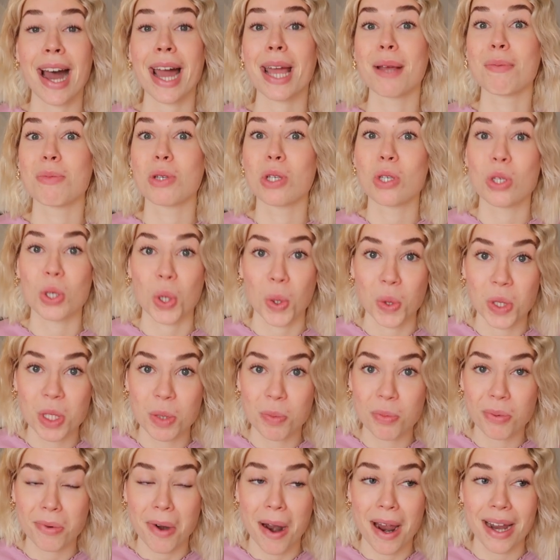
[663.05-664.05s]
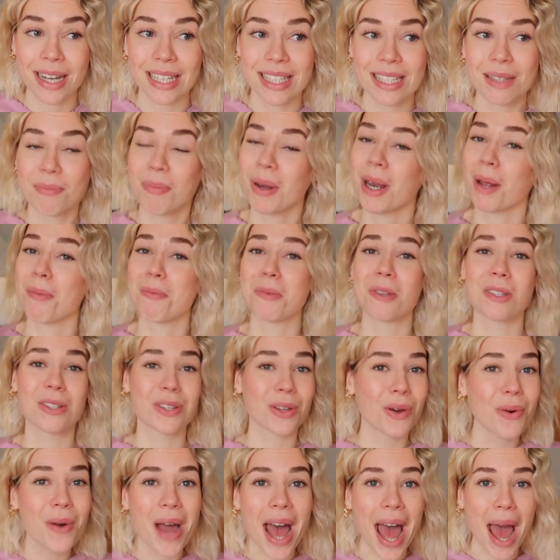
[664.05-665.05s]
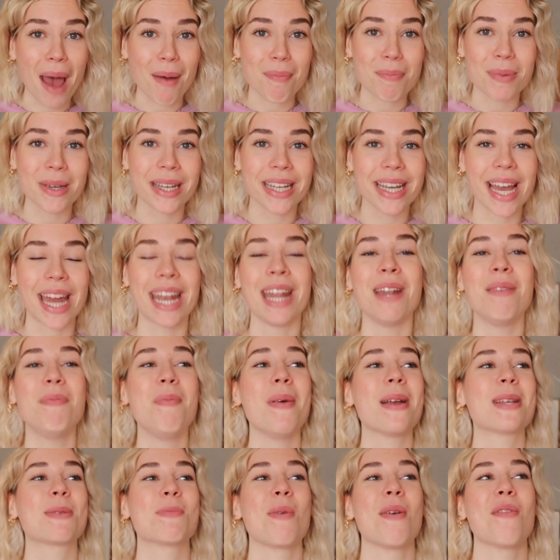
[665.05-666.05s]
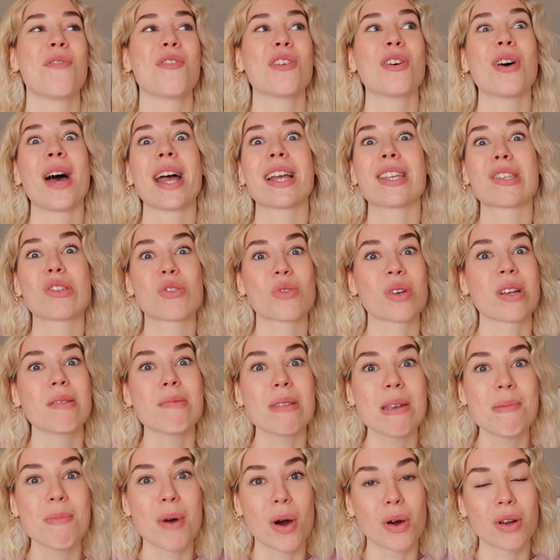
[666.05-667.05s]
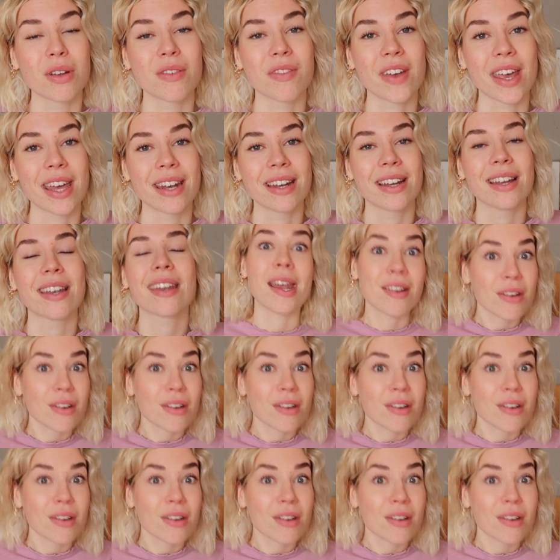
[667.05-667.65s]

I'm so surprised, but I'm so happy and it makes me feel extremely motivated.